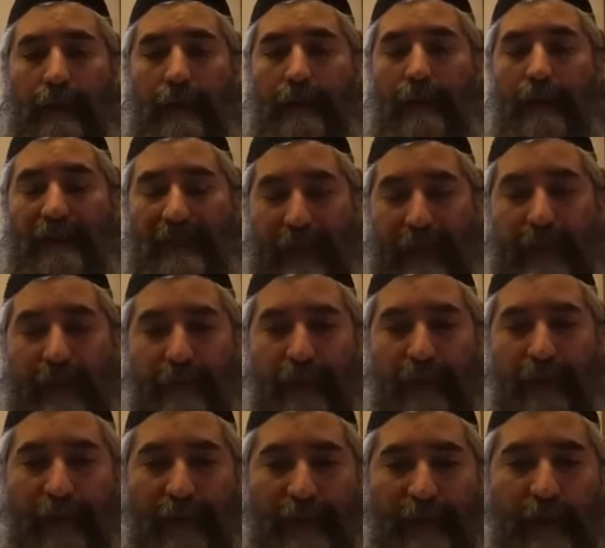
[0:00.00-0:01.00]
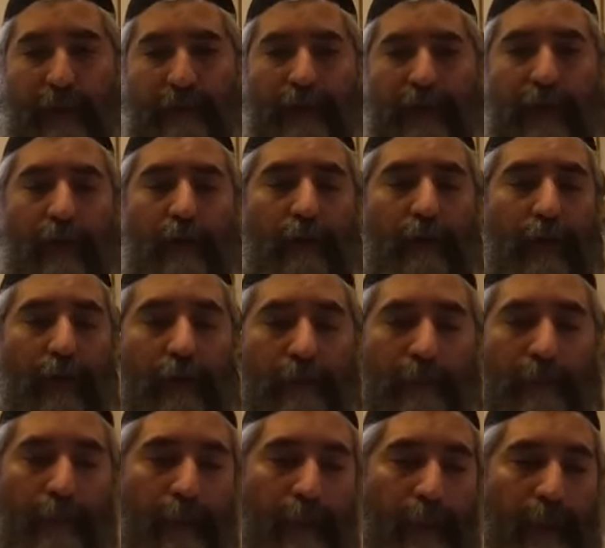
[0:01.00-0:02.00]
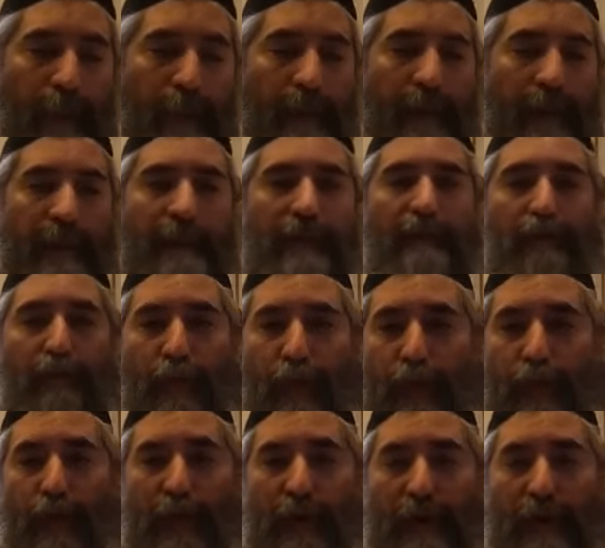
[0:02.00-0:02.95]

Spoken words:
The second prophecy of Shlomo. It's more,